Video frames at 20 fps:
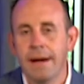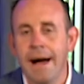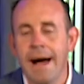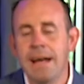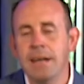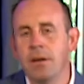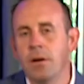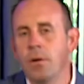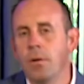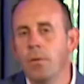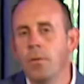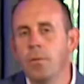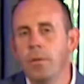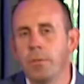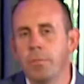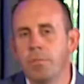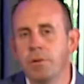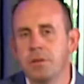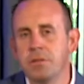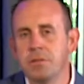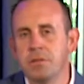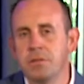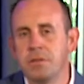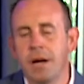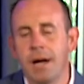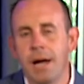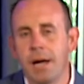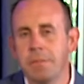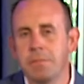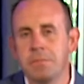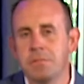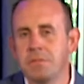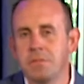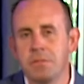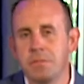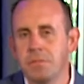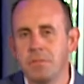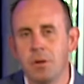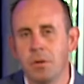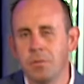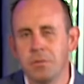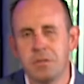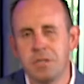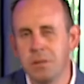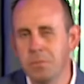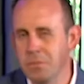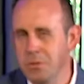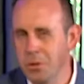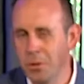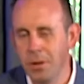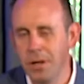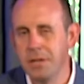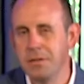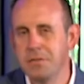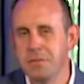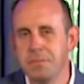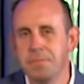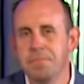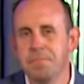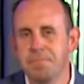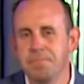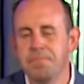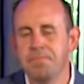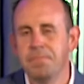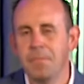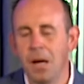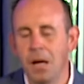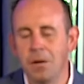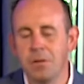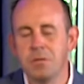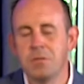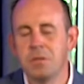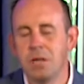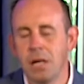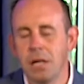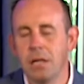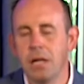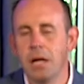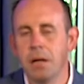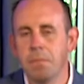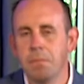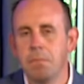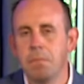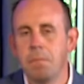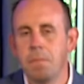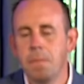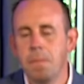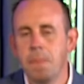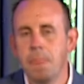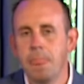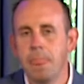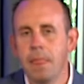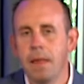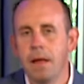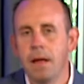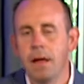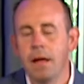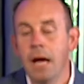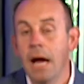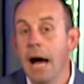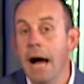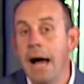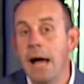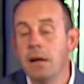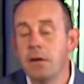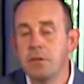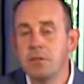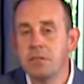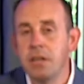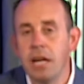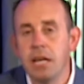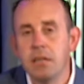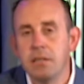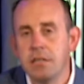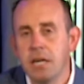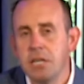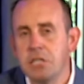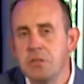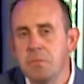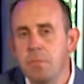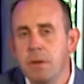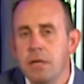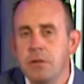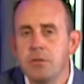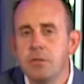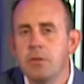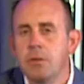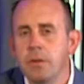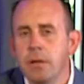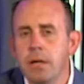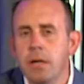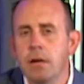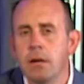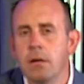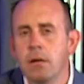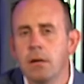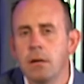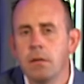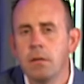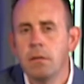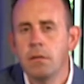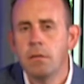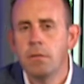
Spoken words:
I know the prison times don't seem joyous. I understand that. I understand as I speak to you here